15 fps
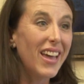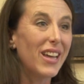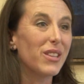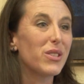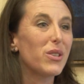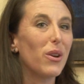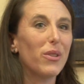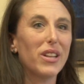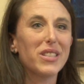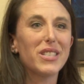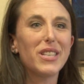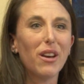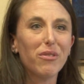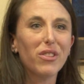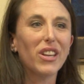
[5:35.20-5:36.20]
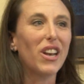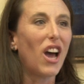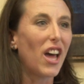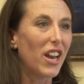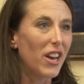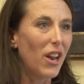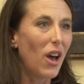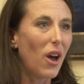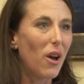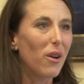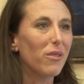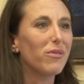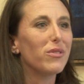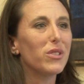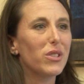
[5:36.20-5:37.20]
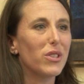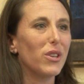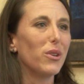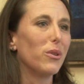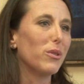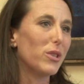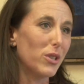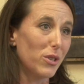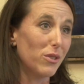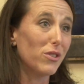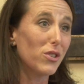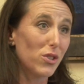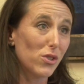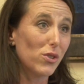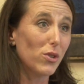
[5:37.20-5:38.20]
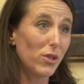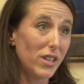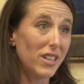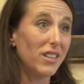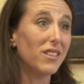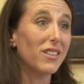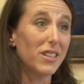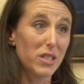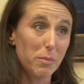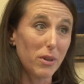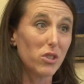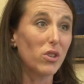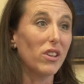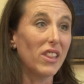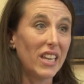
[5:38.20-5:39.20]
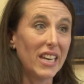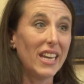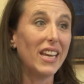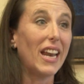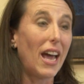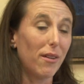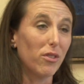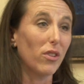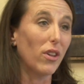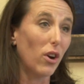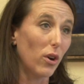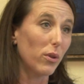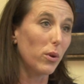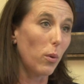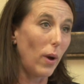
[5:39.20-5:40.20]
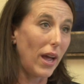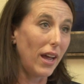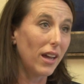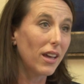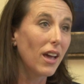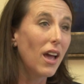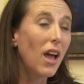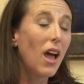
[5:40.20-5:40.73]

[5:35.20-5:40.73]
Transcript: And so that's definitely not enough to, to treat, especially the need after the earthquake.